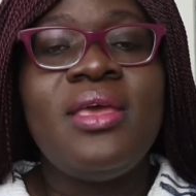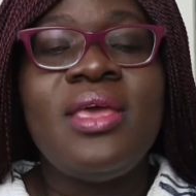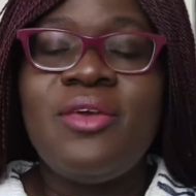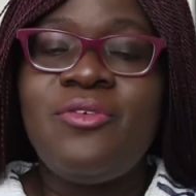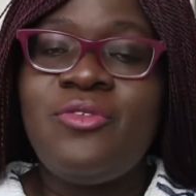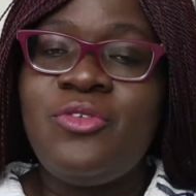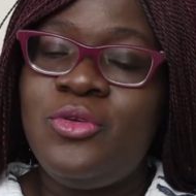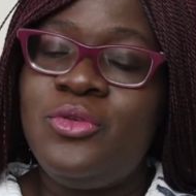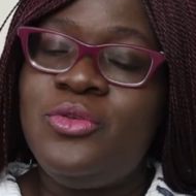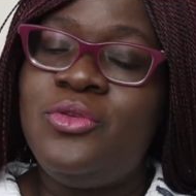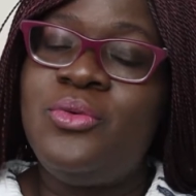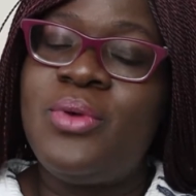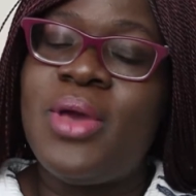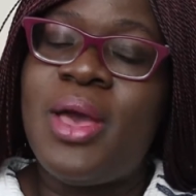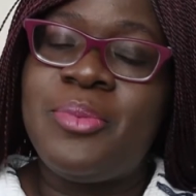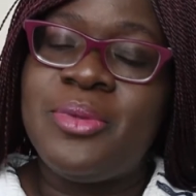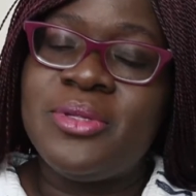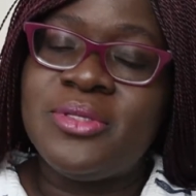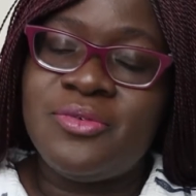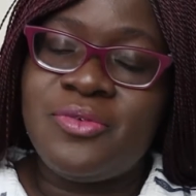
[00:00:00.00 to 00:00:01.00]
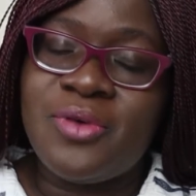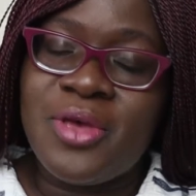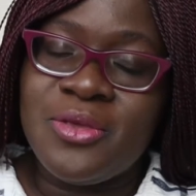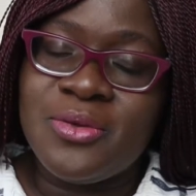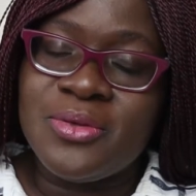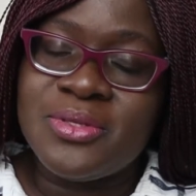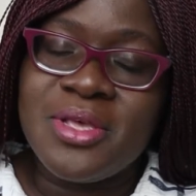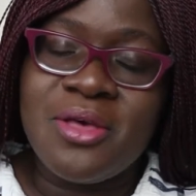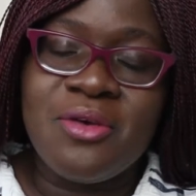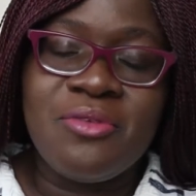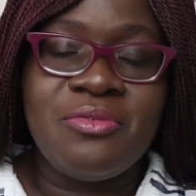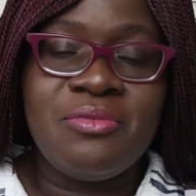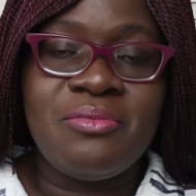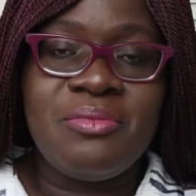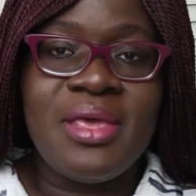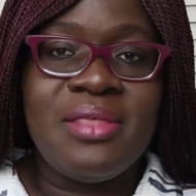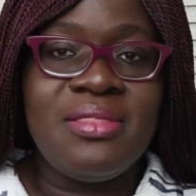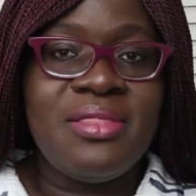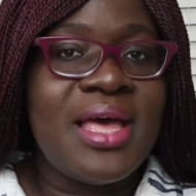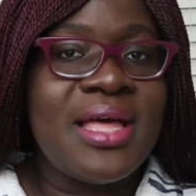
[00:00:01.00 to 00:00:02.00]
if you do happen to find yourself
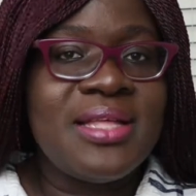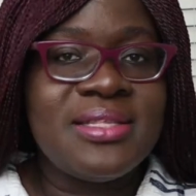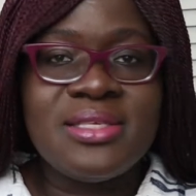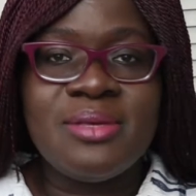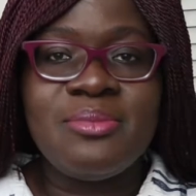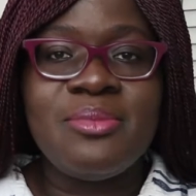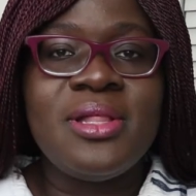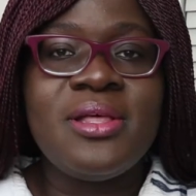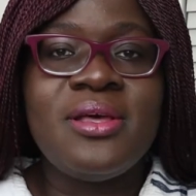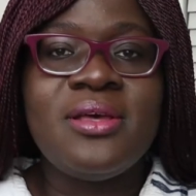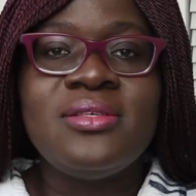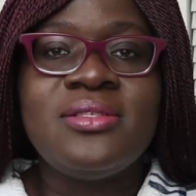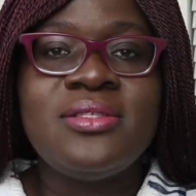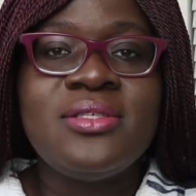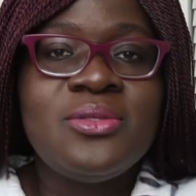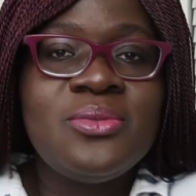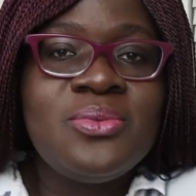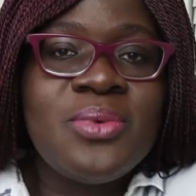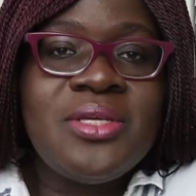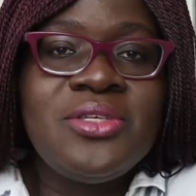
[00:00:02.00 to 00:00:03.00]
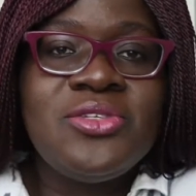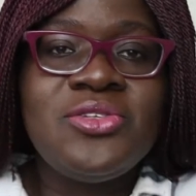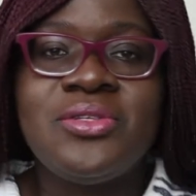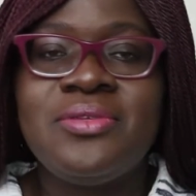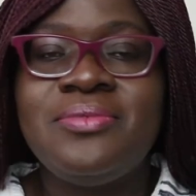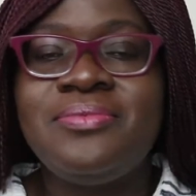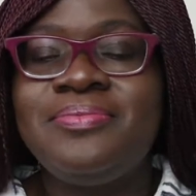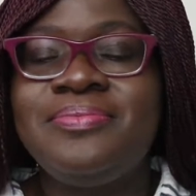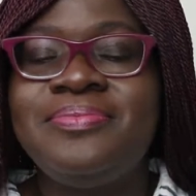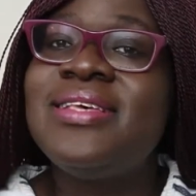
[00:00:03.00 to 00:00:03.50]
in that similar situation.